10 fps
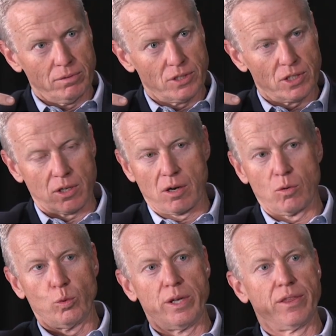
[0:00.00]

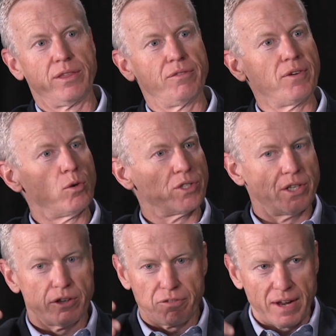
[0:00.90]
Start with the folks
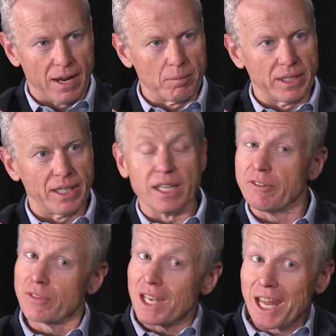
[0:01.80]
in your family,
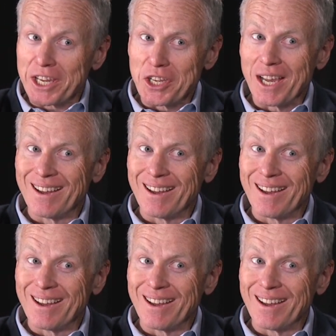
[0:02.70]
if they like you,